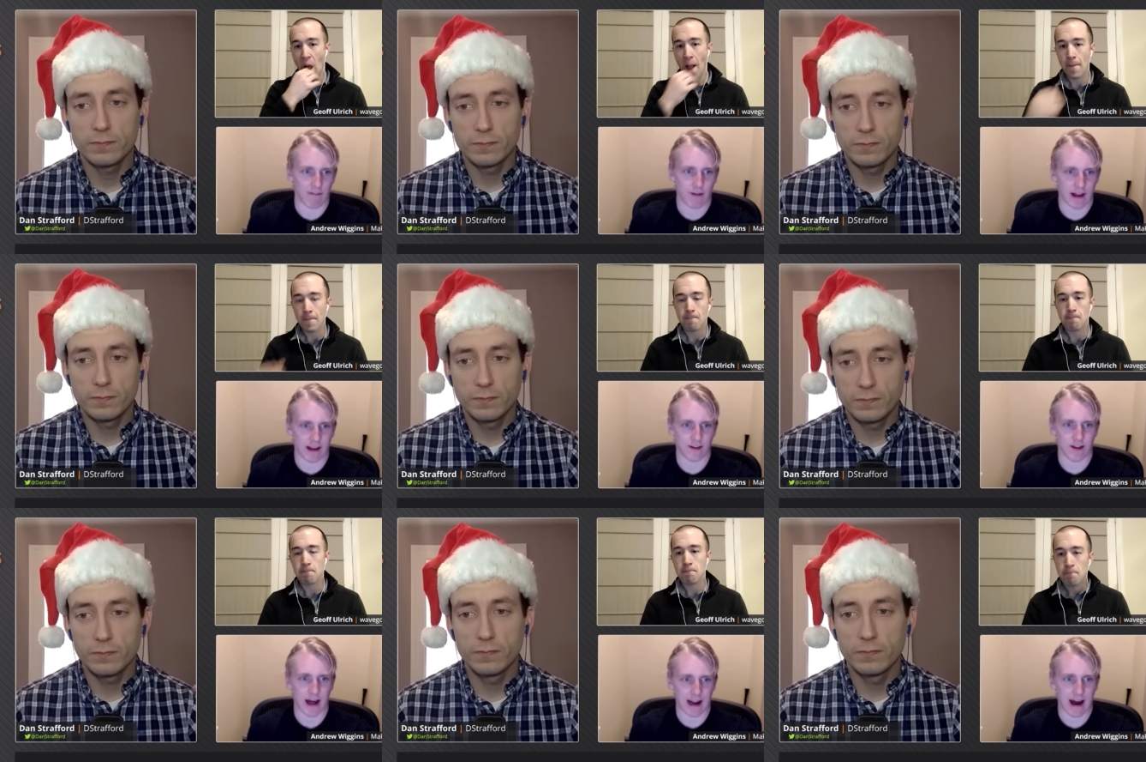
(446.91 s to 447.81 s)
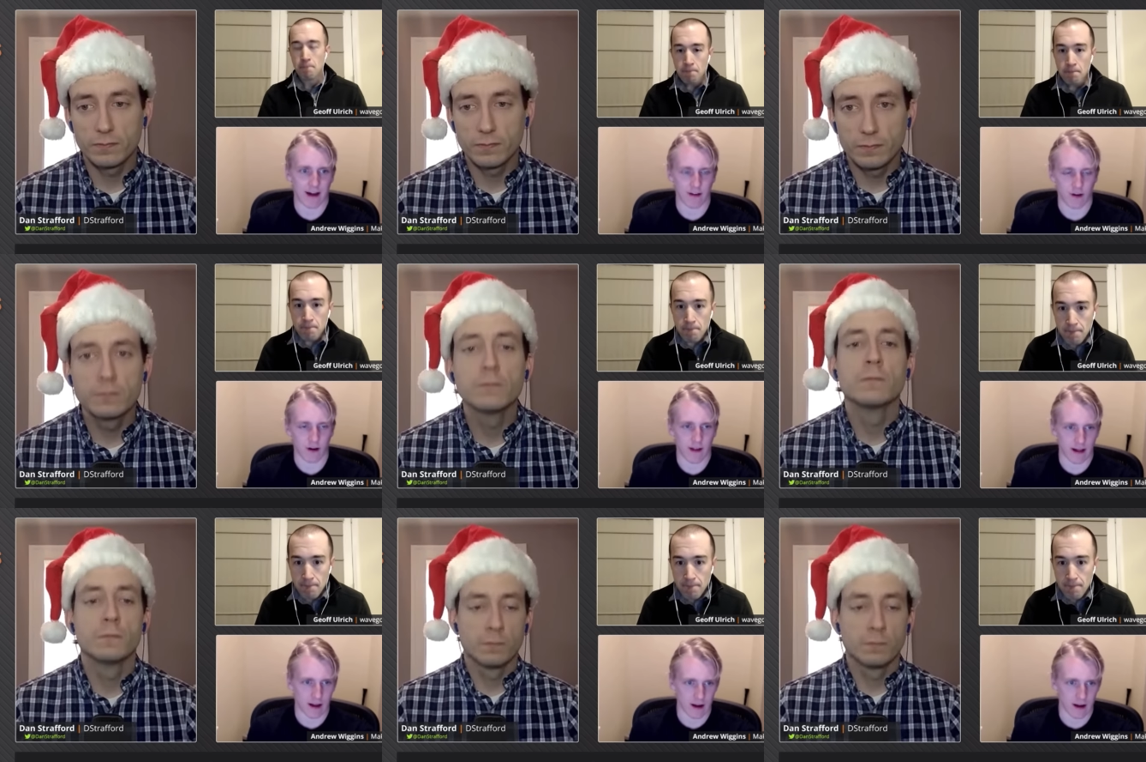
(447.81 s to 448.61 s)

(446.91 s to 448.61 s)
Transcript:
Speaker 1: feel like he's not a guy that's all that